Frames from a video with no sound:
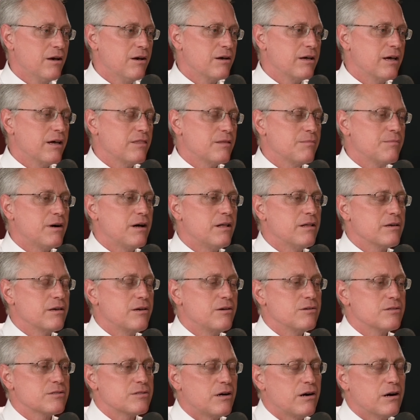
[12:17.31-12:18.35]
Okay, the
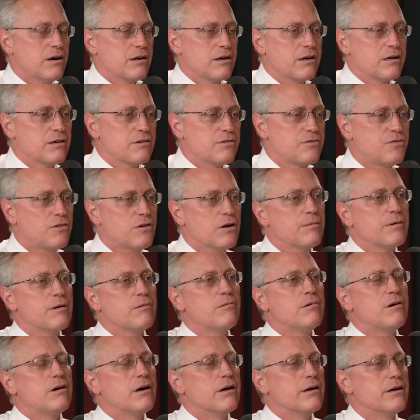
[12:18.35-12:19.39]
molecules aren't going to form
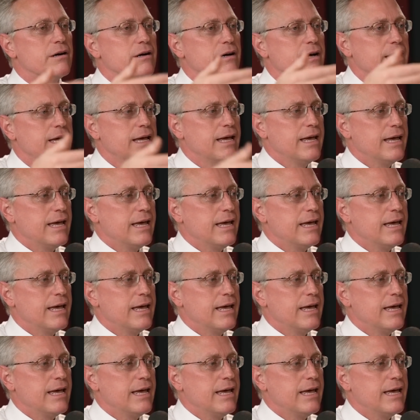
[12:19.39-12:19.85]
in water,